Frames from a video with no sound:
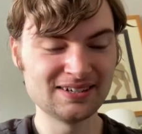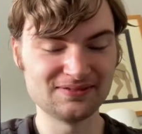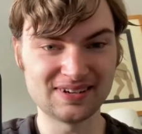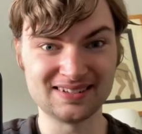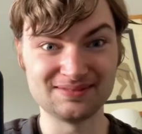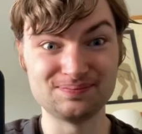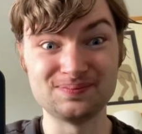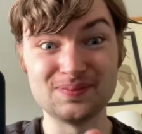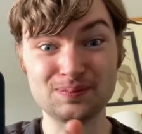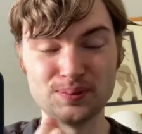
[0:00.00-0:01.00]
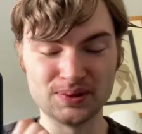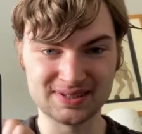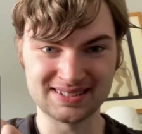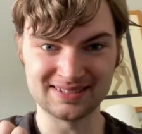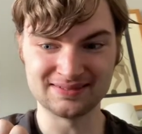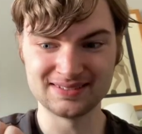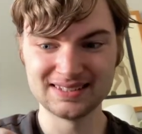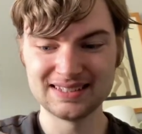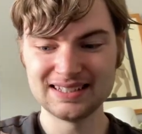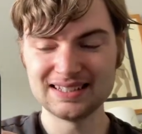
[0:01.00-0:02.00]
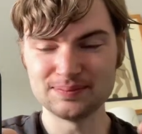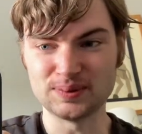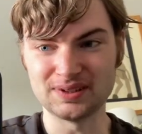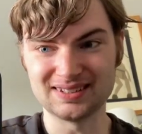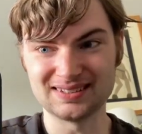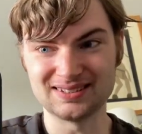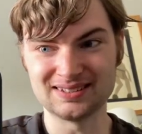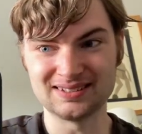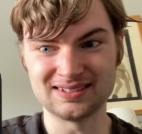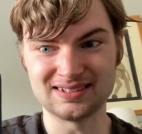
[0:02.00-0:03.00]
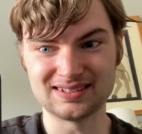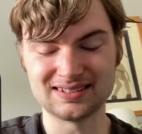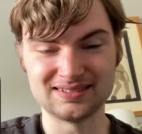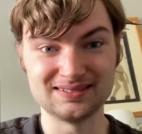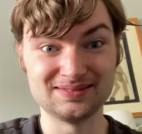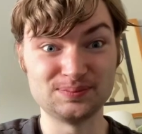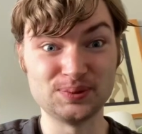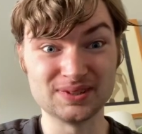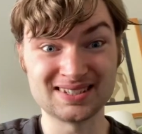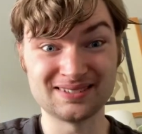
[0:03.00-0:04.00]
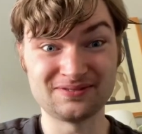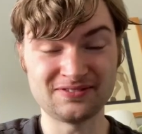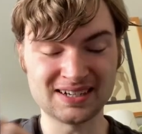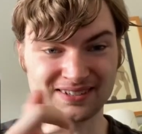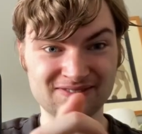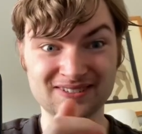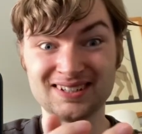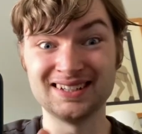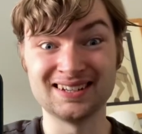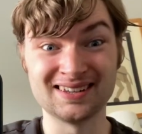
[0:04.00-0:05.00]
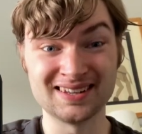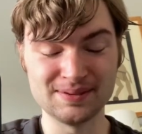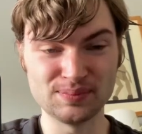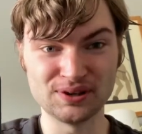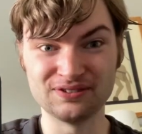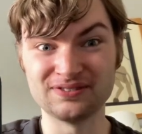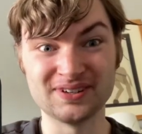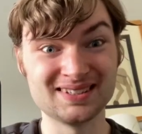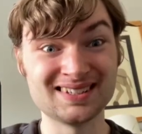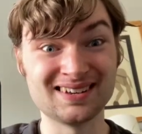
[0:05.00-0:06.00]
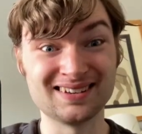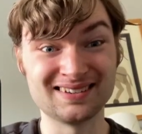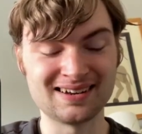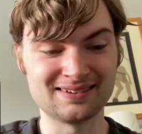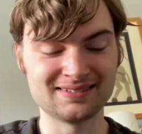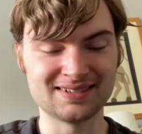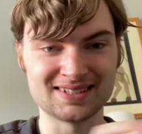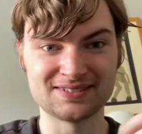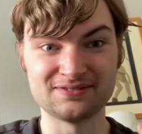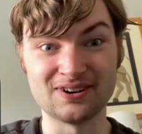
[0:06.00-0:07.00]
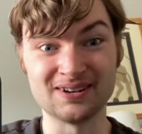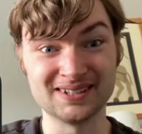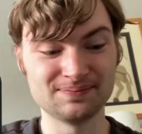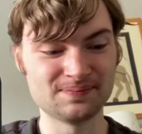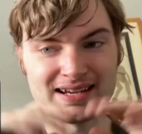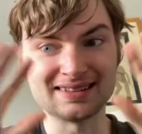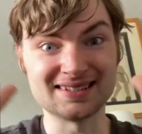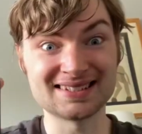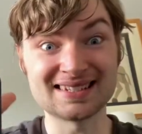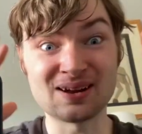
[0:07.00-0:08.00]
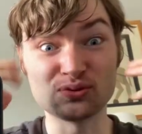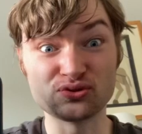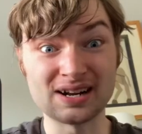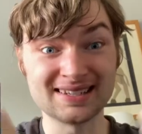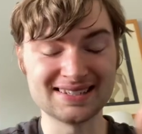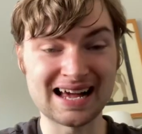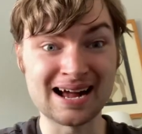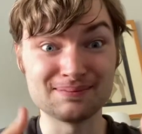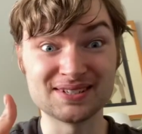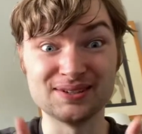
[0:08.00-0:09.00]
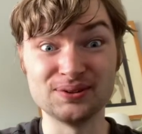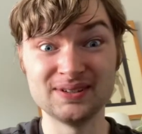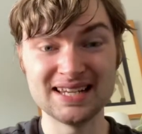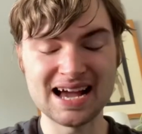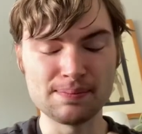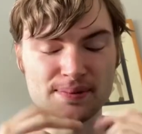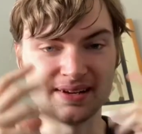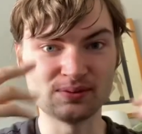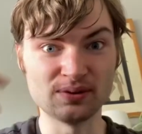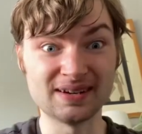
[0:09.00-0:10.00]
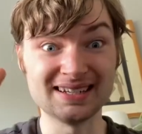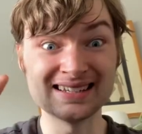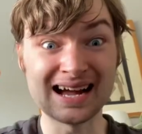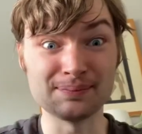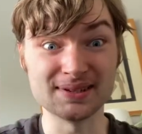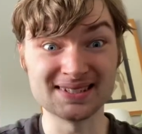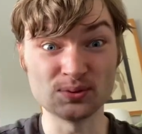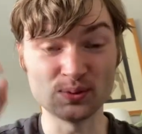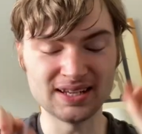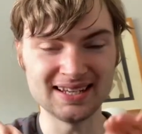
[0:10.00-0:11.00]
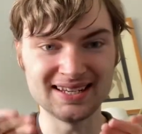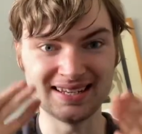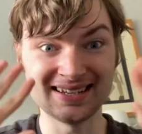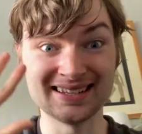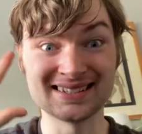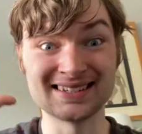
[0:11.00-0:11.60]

And but but uh, thankfully they both turned out just fine, and the soundtrack is absolutely epic with a capital E. It